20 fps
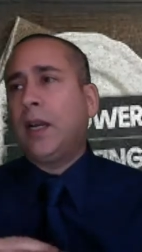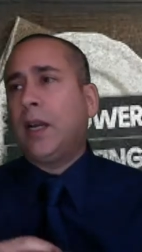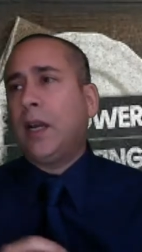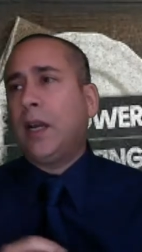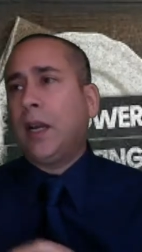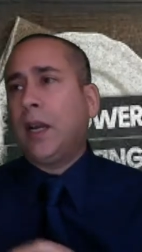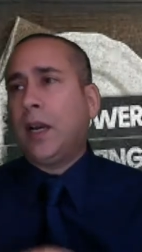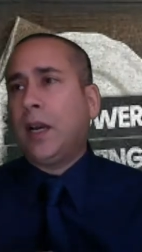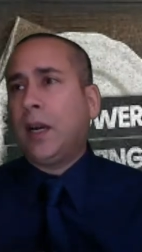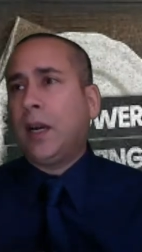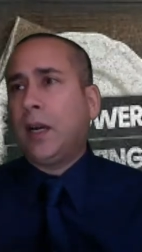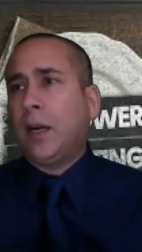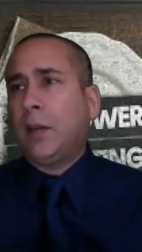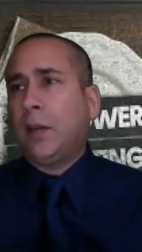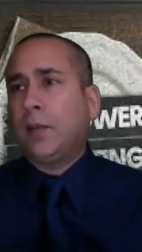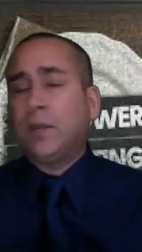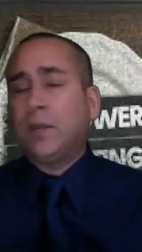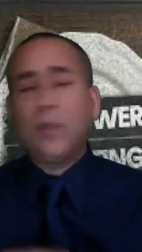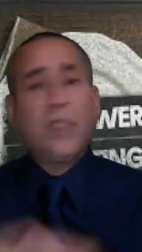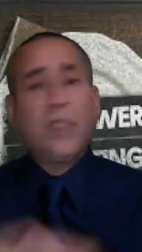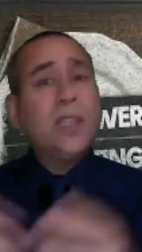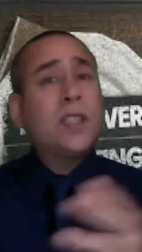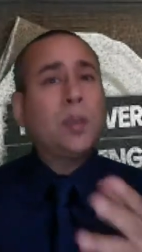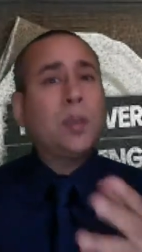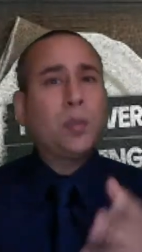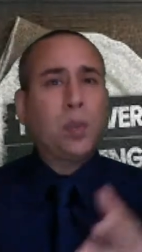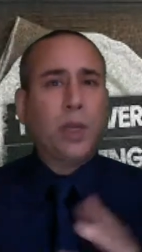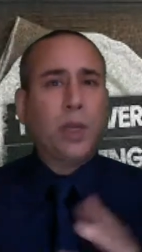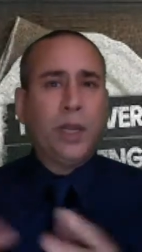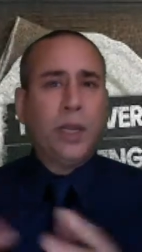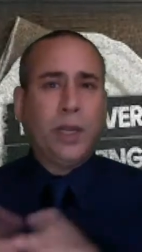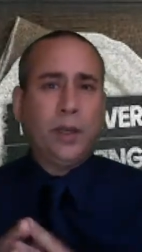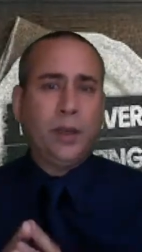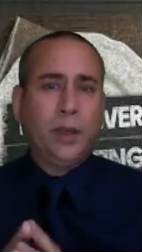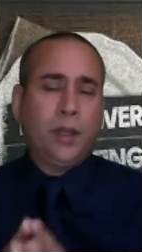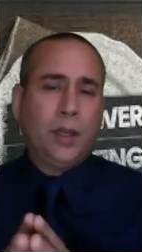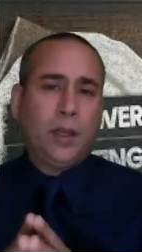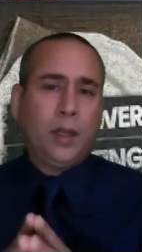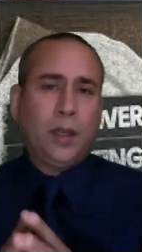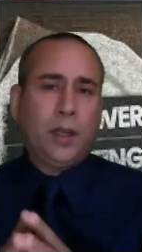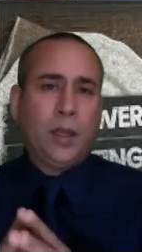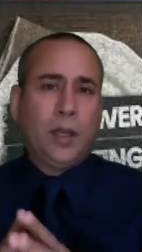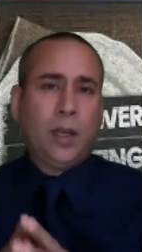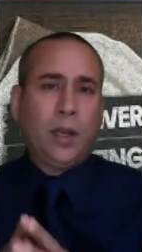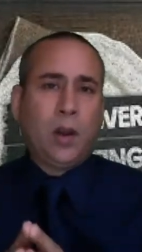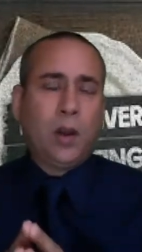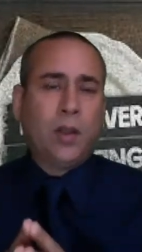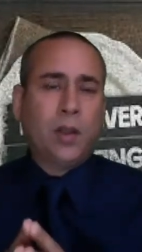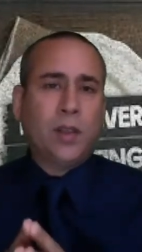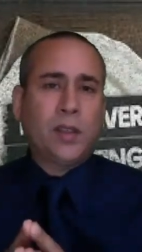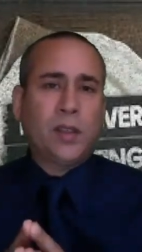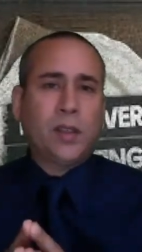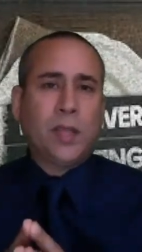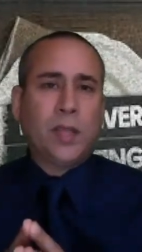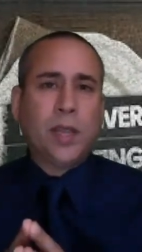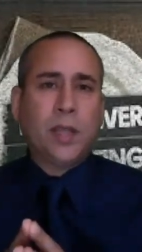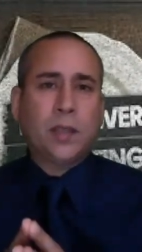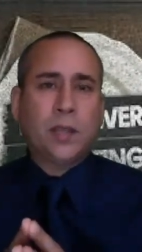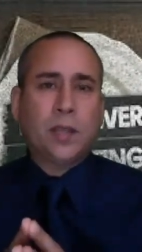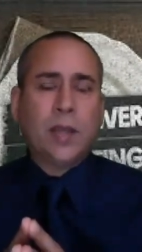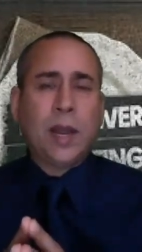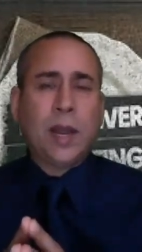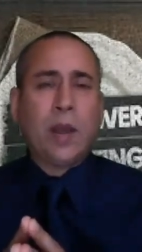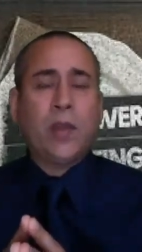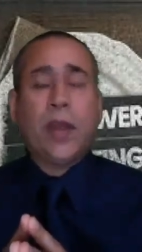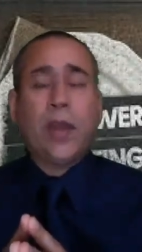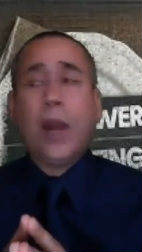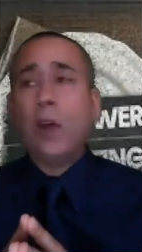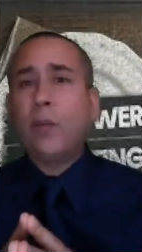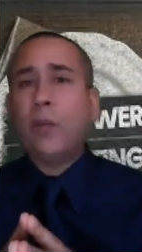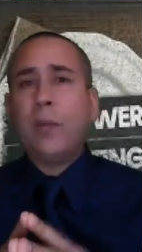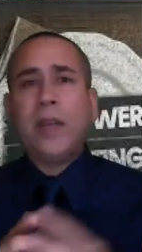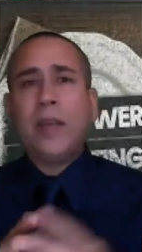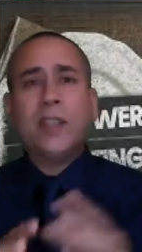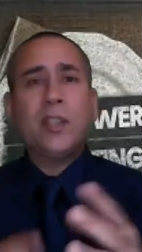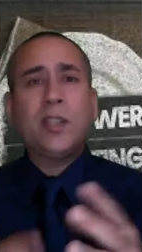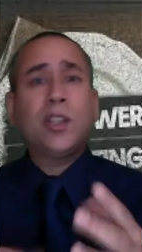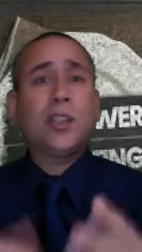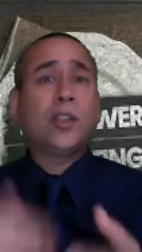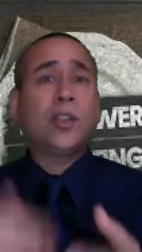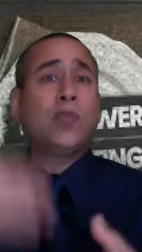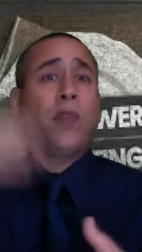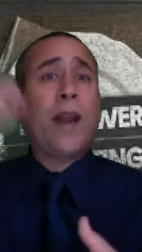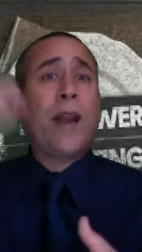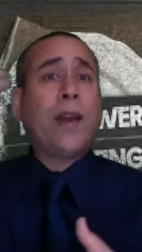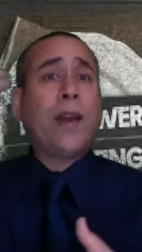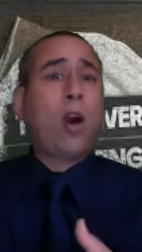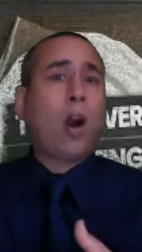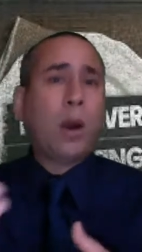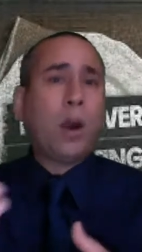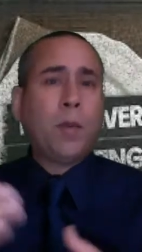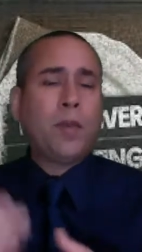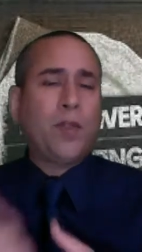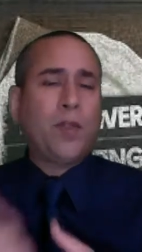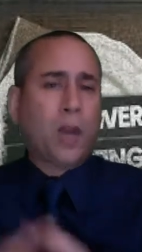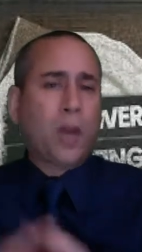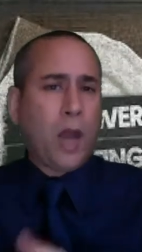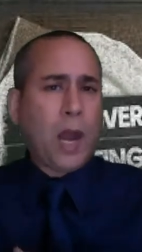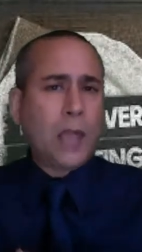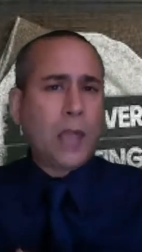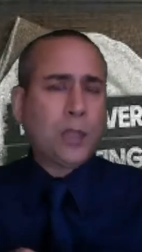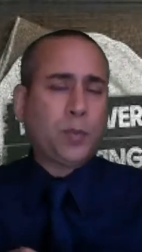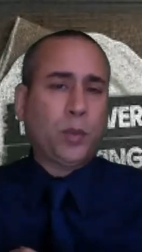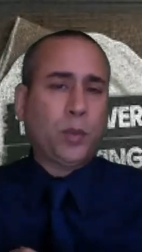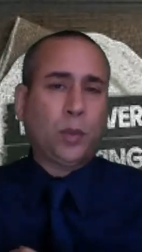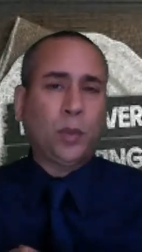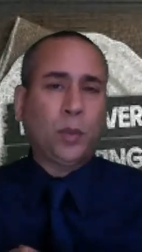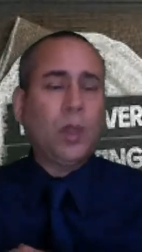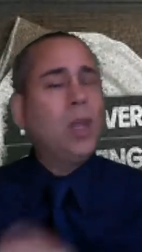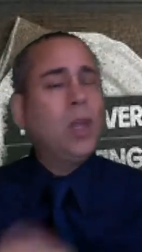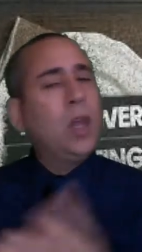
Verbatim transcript: um, discipline and all these things, and how the health message is the right arm of the gospel.